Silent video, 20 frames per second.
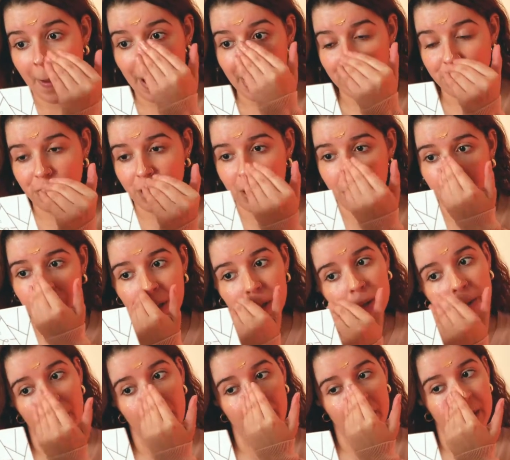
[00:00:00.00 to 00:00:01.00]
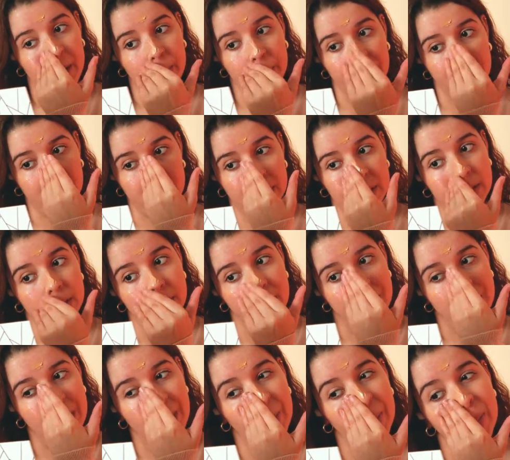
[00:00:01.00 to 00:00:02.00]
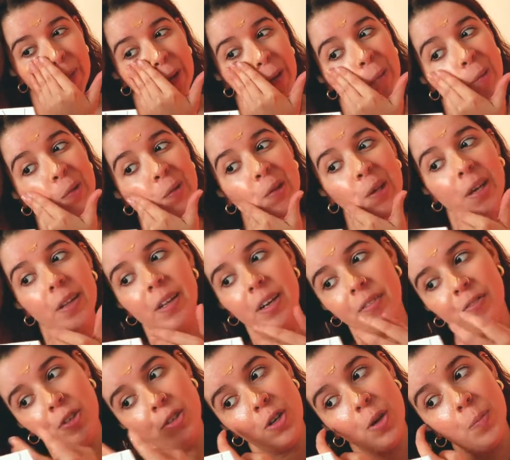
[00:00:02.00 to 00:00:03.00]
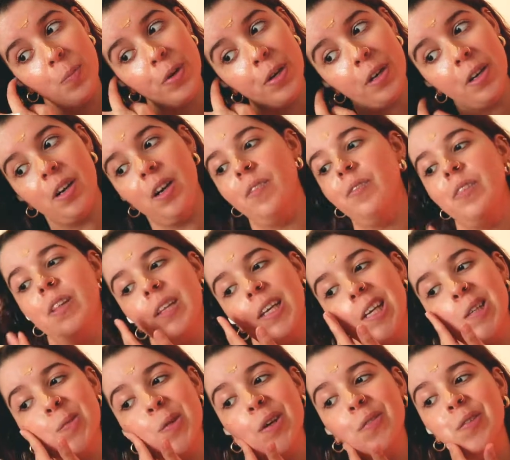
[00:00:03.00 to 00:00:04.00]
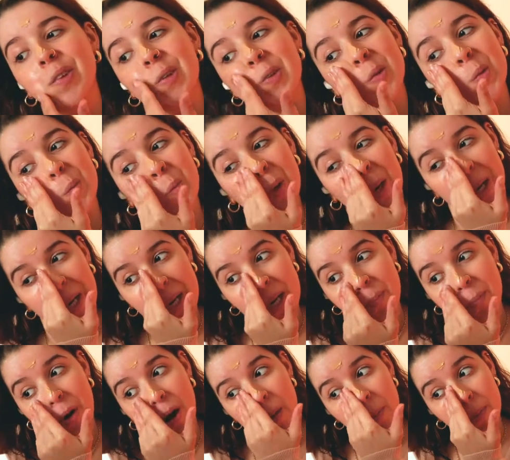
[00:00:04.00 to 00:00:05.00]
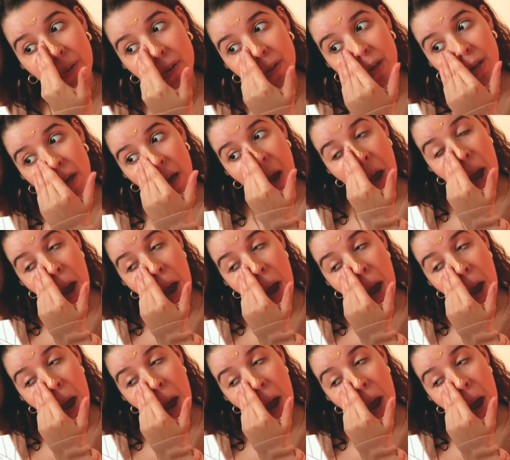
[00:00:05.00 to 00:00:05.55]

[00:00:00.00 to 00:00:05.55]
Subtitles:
I try to put a lot because, you know, they always say that if you don't put enough then the SPF isn't working properly.